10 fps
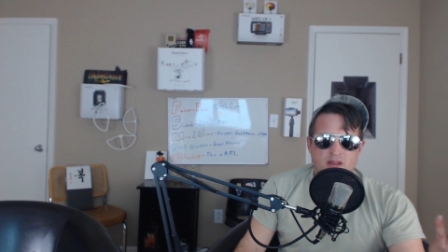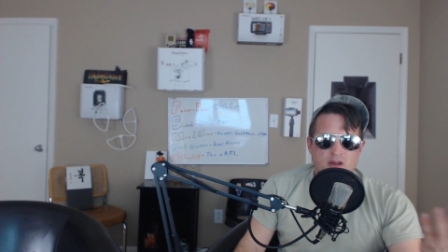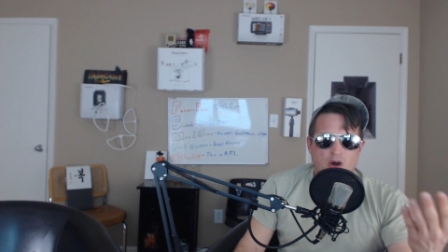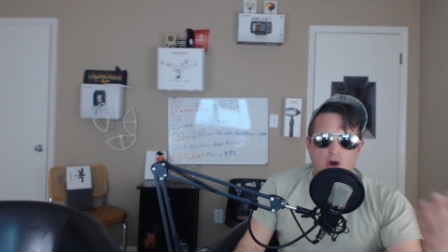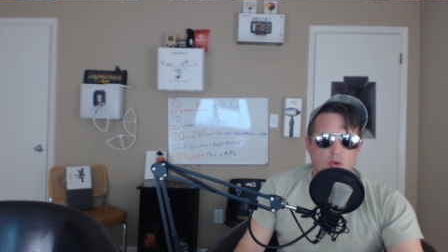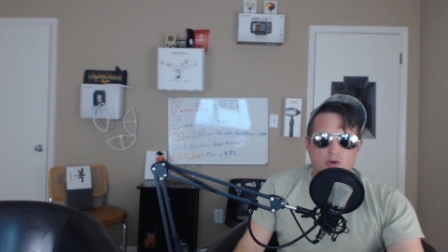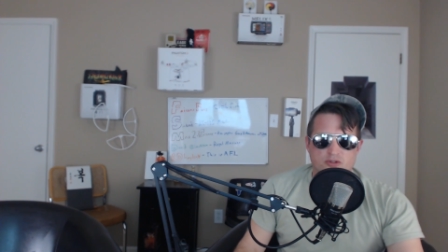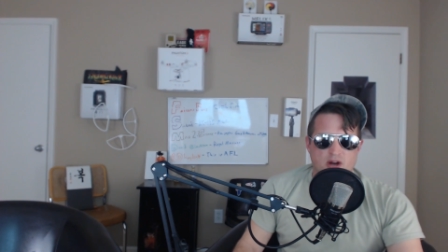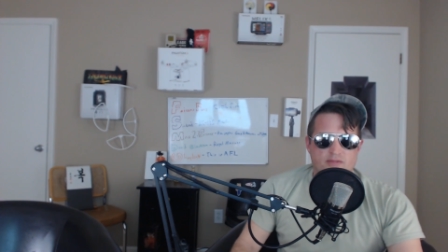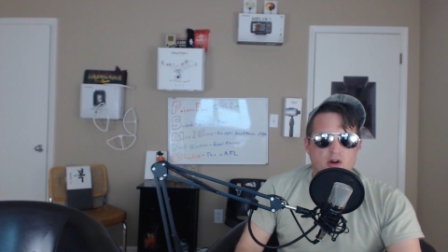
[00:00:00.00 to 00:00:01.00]
all-wheel
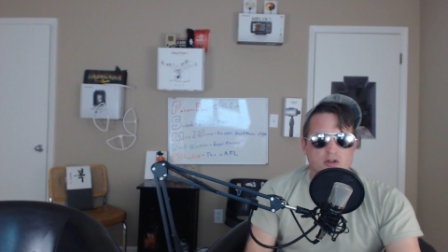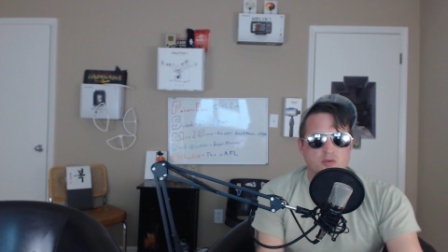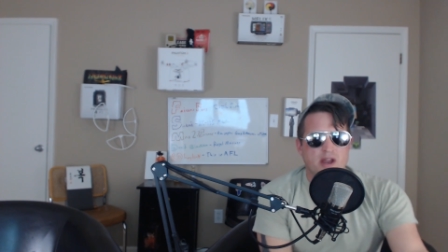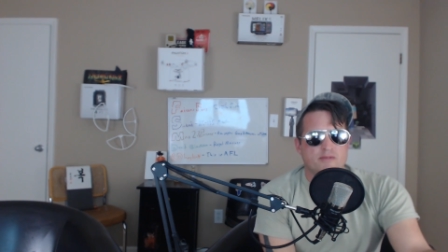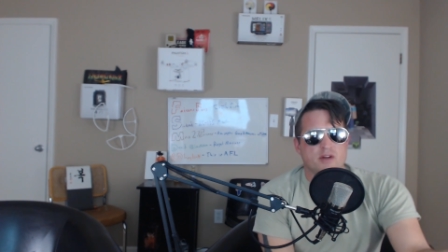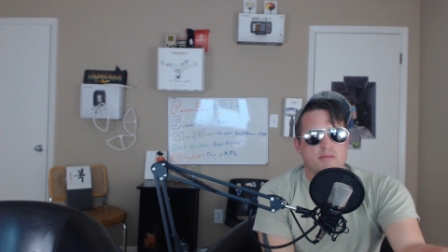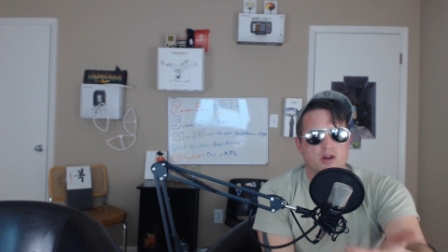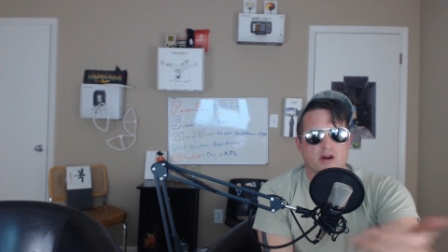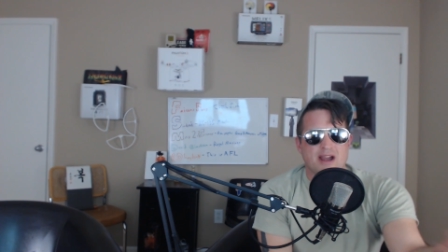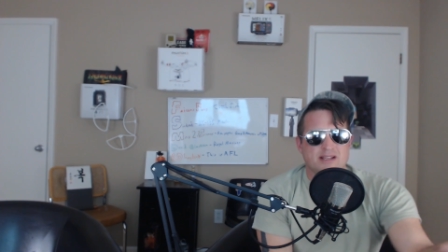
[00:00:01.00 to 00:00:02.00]
drive cars. We have
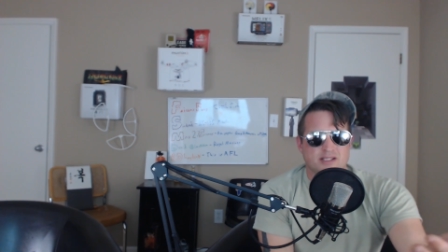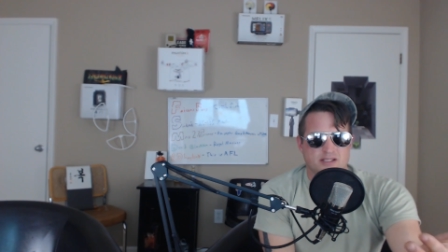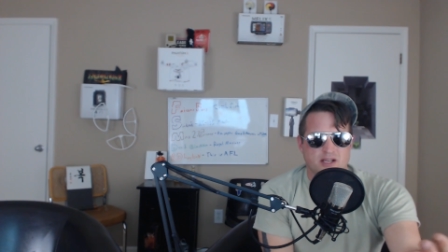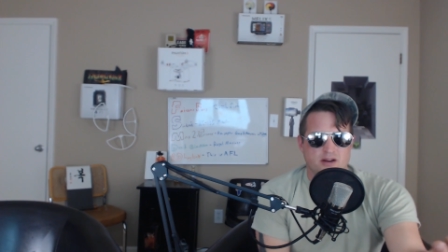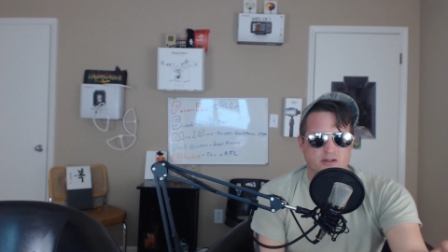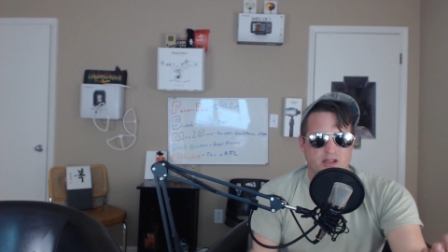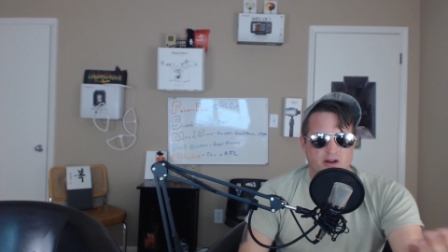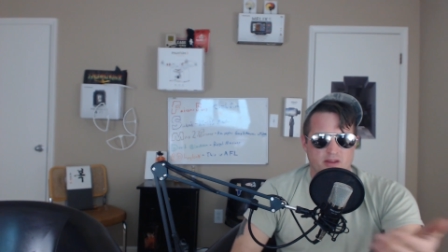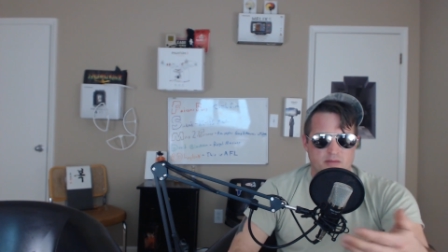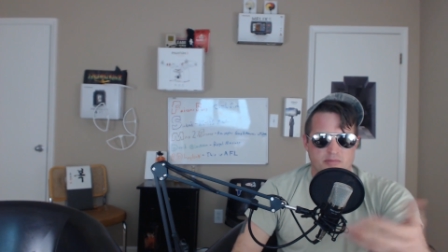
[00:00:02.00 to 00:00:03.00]
WRXs here, you know,
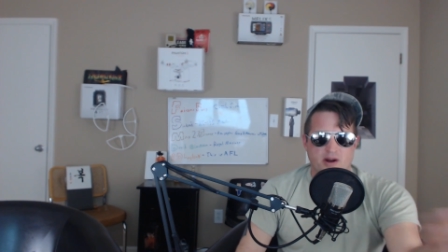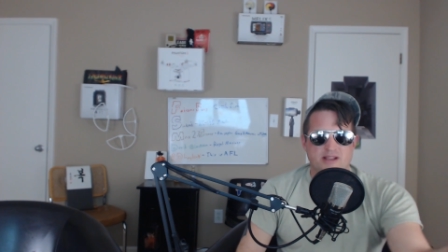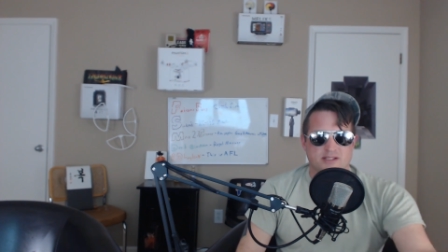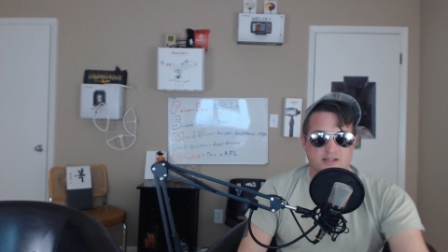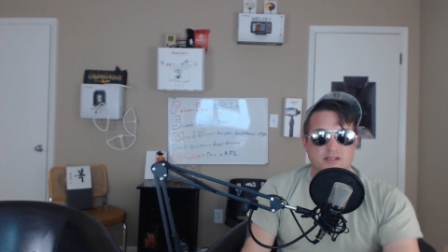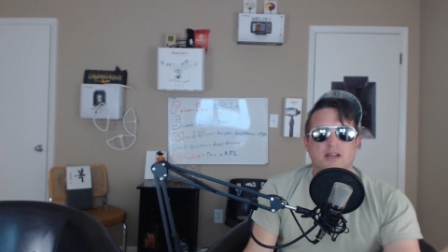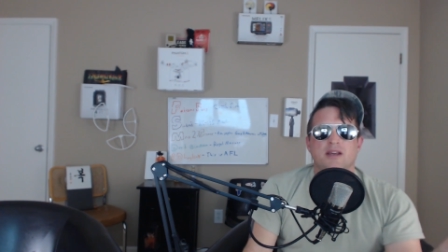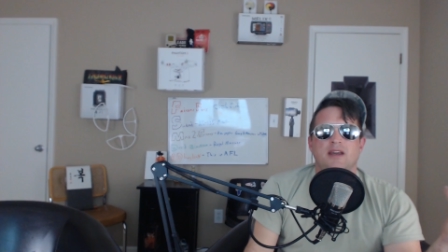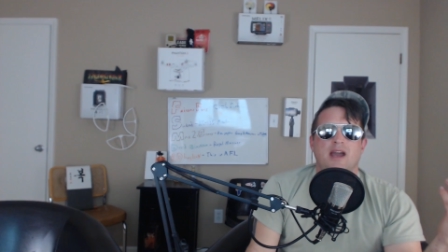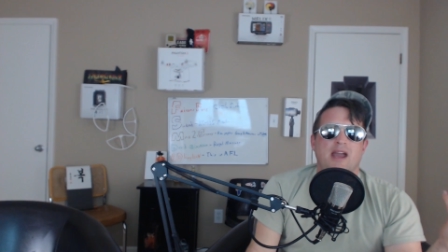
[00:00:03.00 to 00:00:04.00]
and then praises,
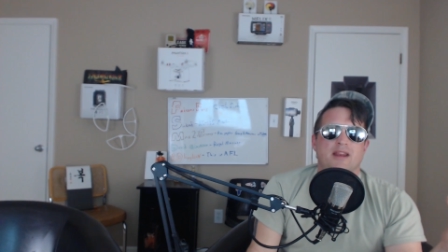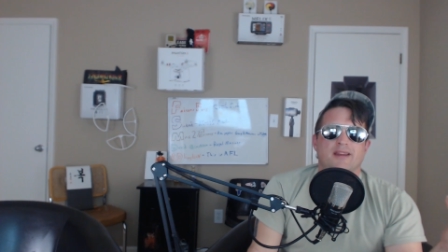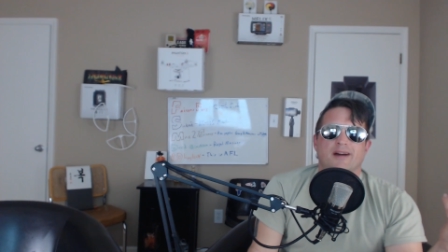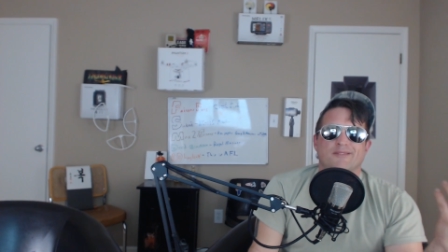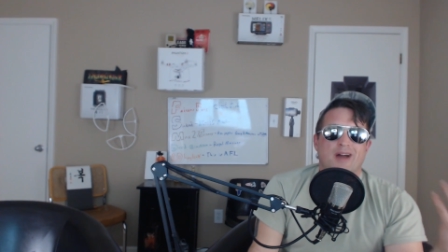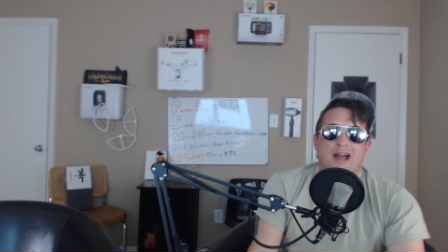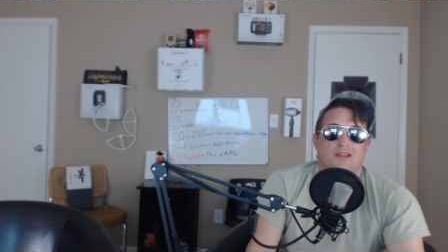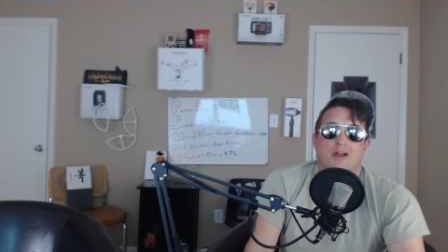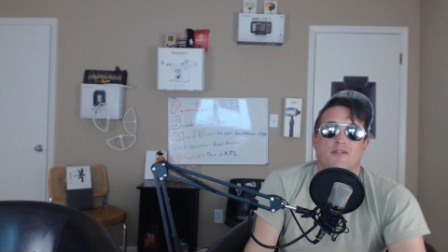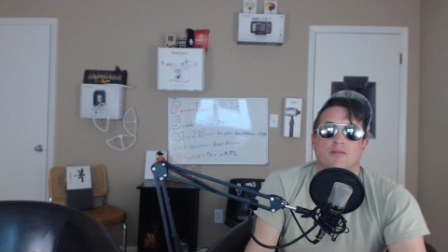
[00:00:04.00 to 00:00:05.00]
and uh, I
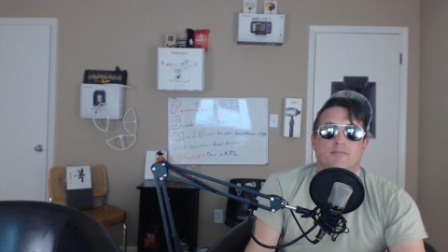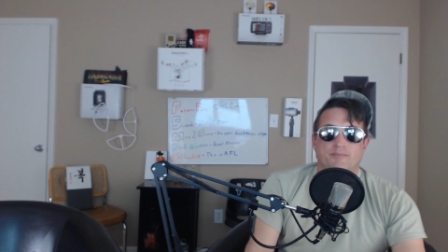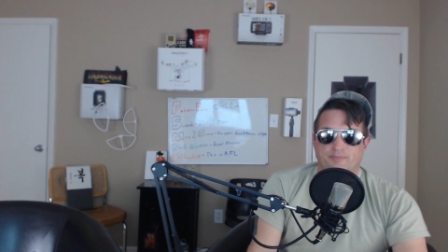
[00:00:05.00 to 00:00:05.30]
love them.